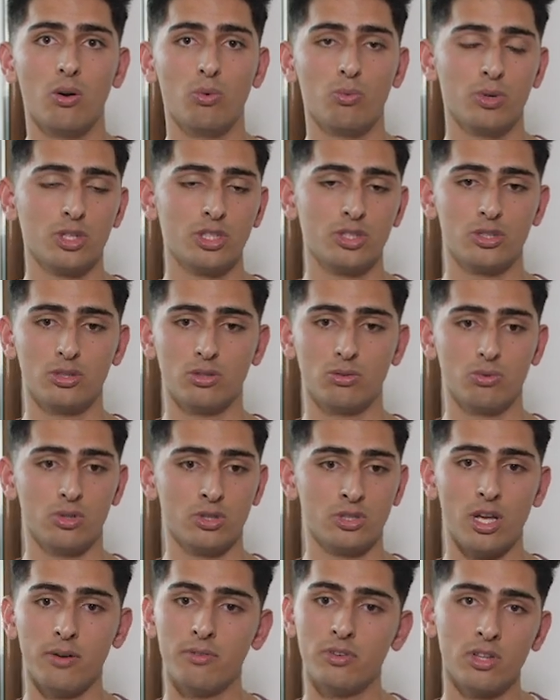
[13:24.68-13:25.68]
which
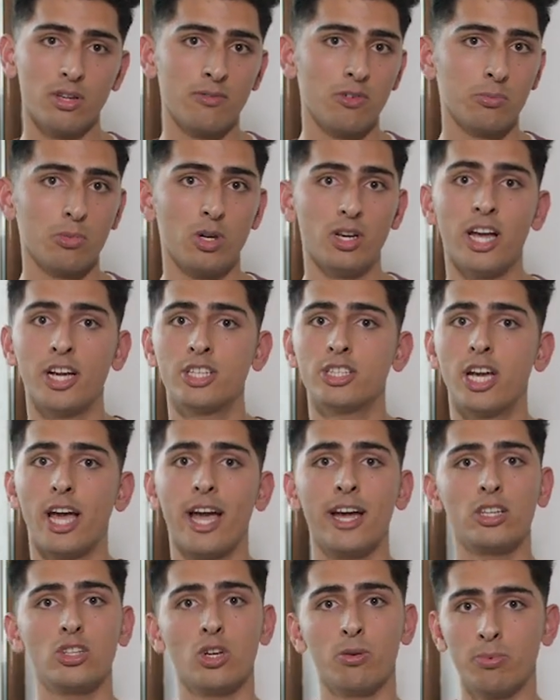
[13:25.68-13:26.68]
is everything from your
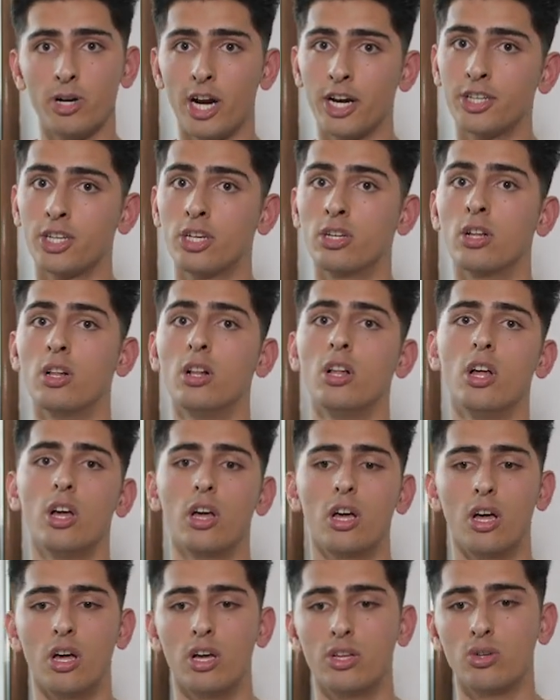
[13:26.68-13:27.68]
lecture and your practical.
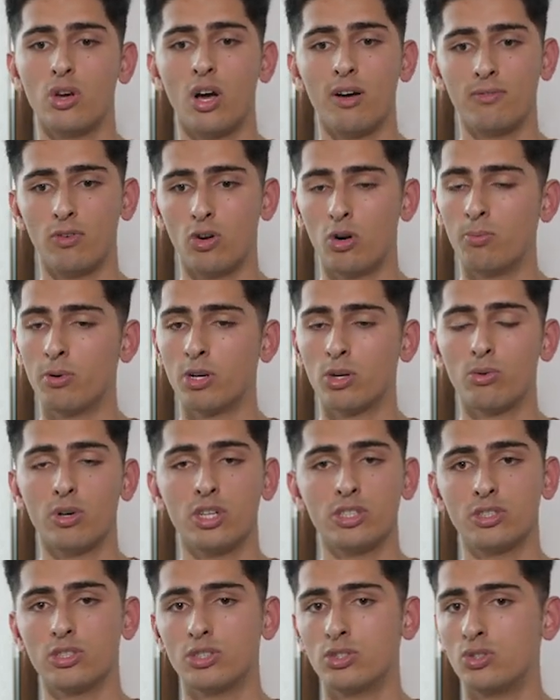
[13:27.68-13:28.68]
You have open
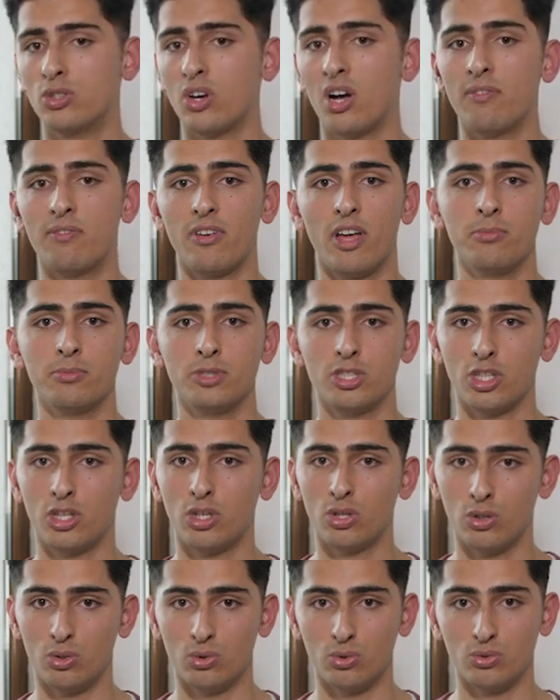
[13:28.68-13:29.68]
questions, you have
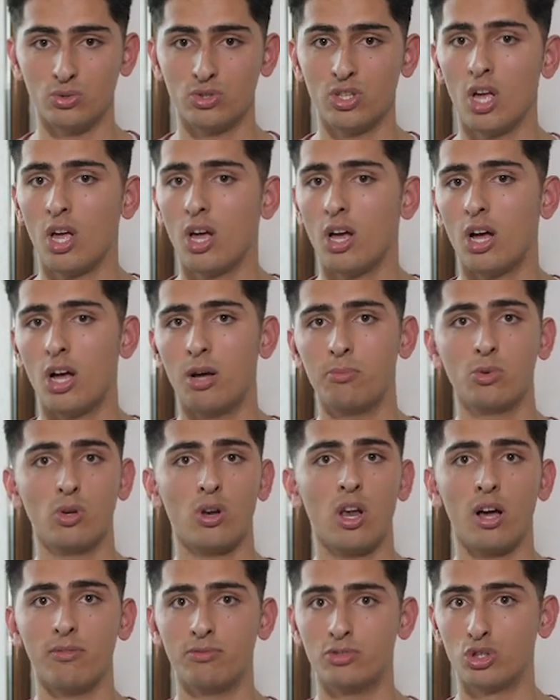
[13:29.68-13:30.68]
MCQs,
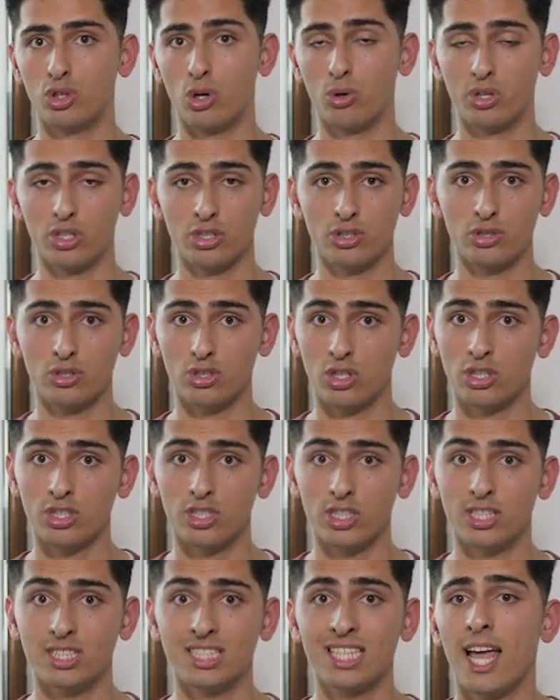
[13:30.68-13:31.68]
you'll have drawing
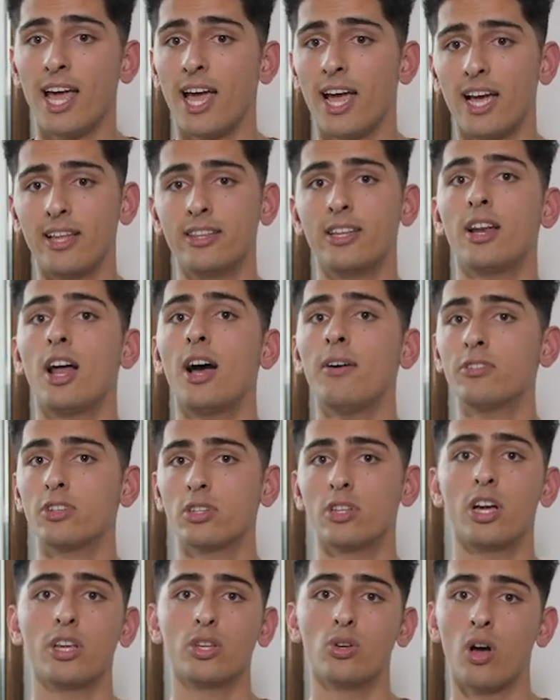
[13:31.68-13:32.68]
structures, and then
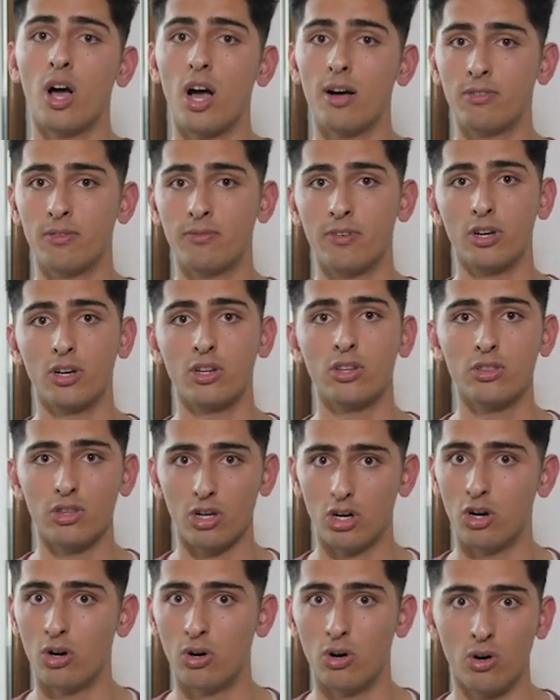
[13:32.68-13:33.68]
after that you have a very
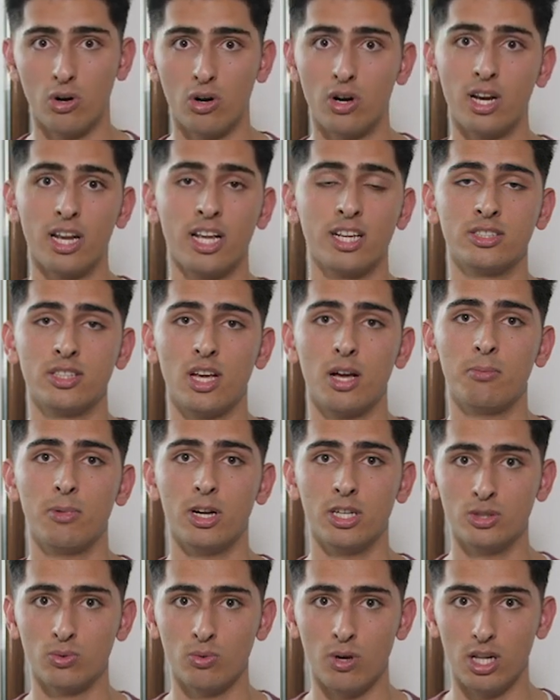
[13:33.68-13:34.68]
thorough oral exam
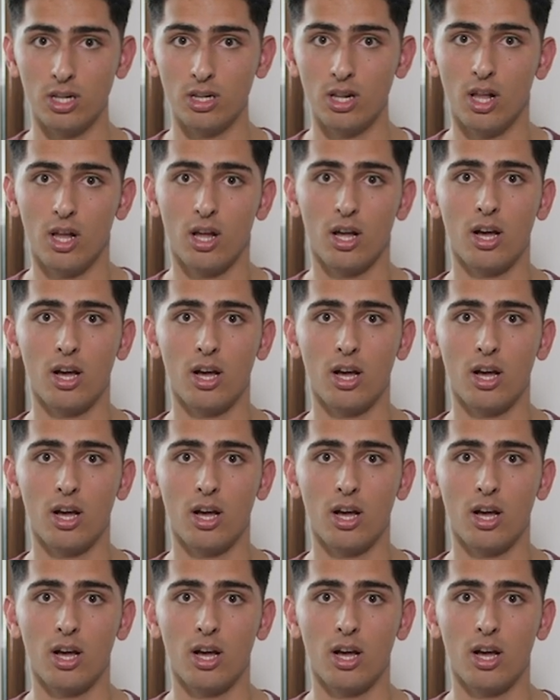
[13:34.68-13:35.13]
as well,